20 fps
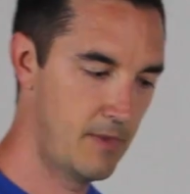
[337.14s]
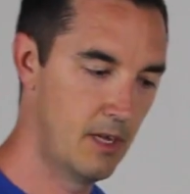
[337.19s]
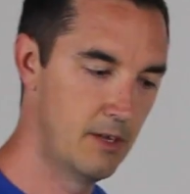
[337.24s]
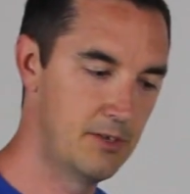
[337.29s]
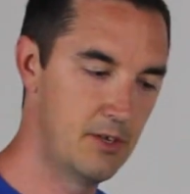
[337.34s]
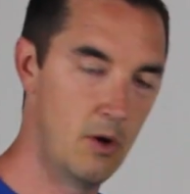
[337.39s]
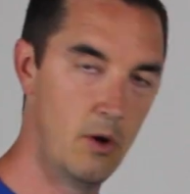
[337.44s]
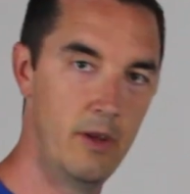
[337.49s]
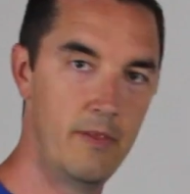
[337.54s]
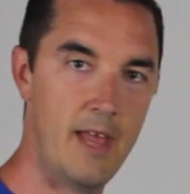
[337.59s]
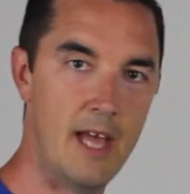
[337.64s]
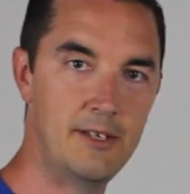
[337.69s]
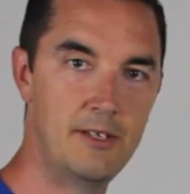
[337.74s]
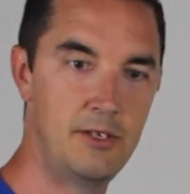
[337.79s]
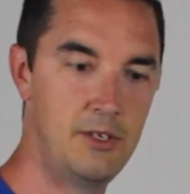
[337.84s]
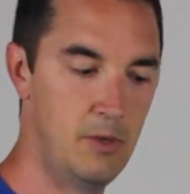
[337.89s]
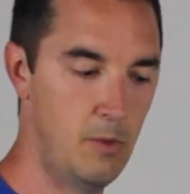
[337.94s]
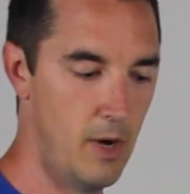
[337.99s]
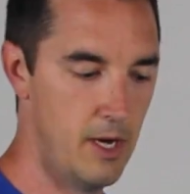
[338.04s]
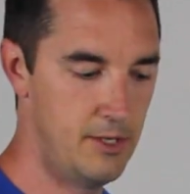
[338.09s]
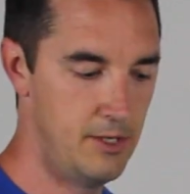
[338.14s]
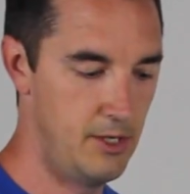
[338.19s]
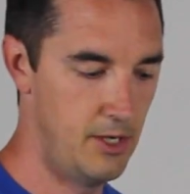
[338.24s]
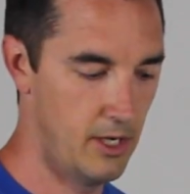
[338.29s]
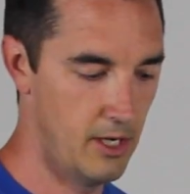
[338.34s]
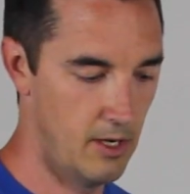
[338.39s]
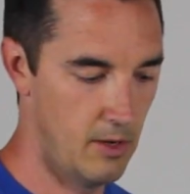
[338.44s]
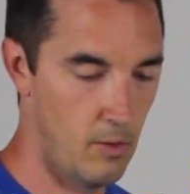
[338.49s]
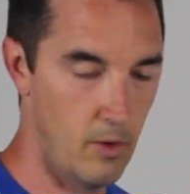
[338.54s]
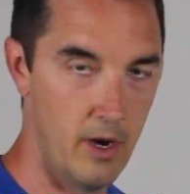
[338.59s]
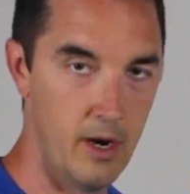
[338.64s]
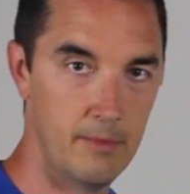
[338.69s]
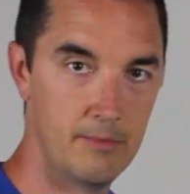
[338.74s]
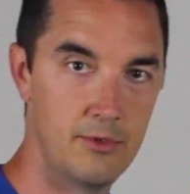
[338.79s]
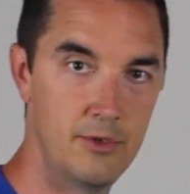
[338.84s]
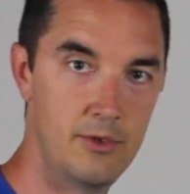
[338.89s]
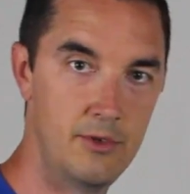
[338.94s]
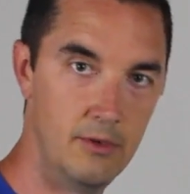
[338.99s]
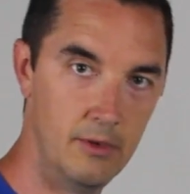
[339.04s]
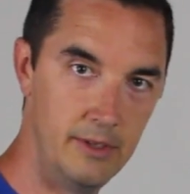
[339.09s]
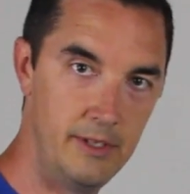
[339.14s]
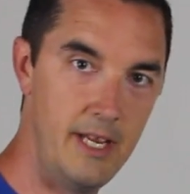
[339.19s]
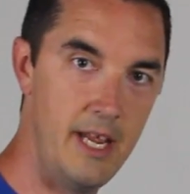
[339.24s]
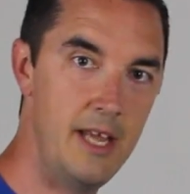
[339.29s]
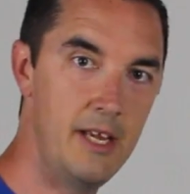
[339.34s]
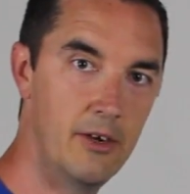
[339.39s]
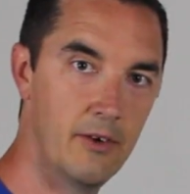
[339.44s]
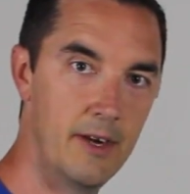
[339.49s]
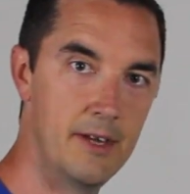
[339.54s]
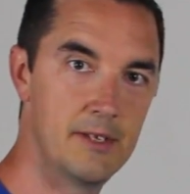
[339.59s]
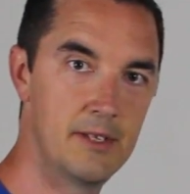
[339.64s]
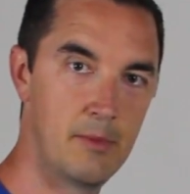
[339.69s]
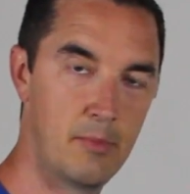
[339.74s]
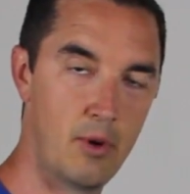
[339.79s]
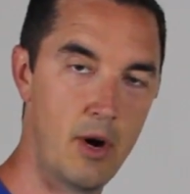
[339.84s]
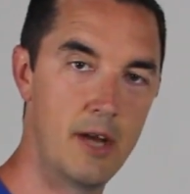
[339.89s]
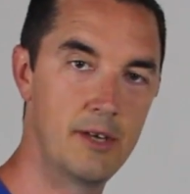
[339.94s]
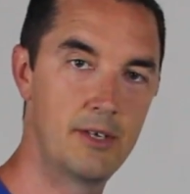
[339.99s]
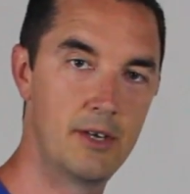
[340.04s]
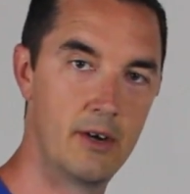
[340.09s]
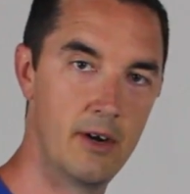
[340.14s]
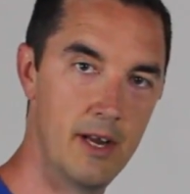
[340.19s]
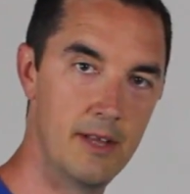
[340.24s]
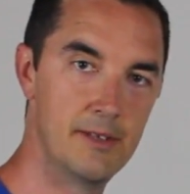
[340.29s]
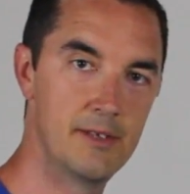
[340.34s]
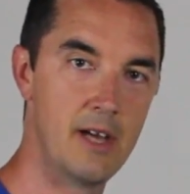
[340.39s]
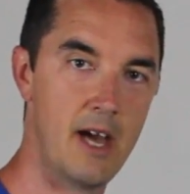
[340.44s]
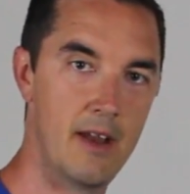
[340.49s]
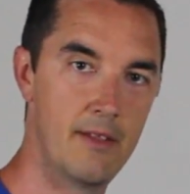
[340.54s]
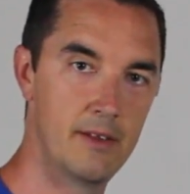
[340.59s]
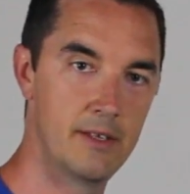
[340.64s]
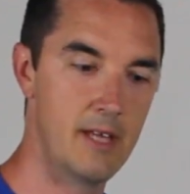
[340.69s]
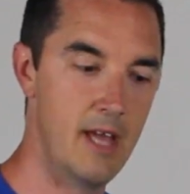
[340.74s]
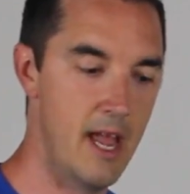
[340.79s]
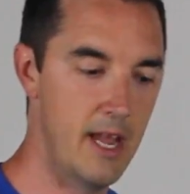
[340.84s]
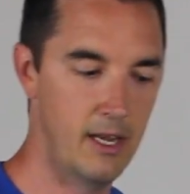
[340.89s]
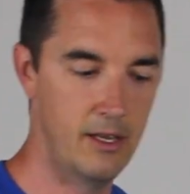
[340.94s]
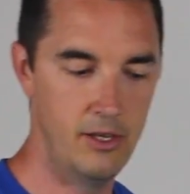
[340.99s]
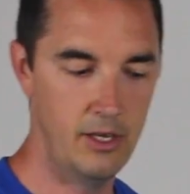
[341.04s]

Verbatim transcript: So in that situation, you're going to want to decrease the pressure inside of the tank.